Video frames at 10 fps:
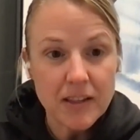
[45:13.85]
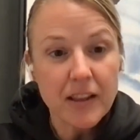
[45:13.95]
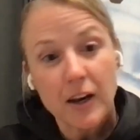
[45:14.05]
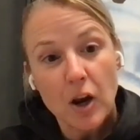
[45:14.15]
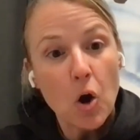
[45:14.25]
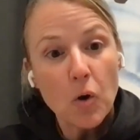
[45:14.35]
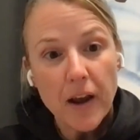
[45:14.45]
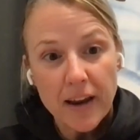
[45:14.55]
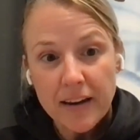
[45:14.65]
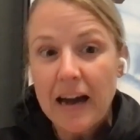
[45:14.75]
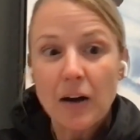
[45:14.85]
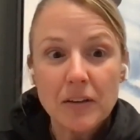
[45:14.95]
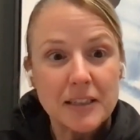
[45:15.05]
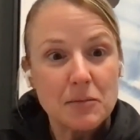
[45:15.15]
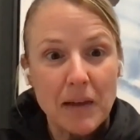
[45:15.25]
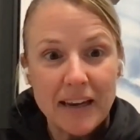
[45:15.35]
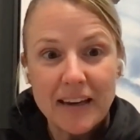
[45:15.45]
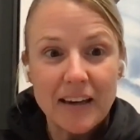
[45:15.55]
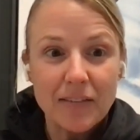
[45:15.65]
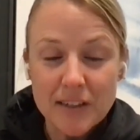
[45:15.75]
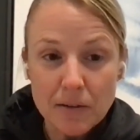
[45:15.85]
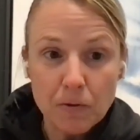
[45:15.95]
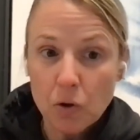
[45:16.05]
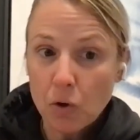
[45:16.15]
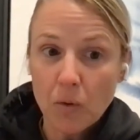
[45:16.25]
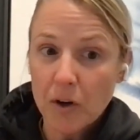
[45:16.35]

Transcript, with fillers: And then, okay, now let's make it even difficult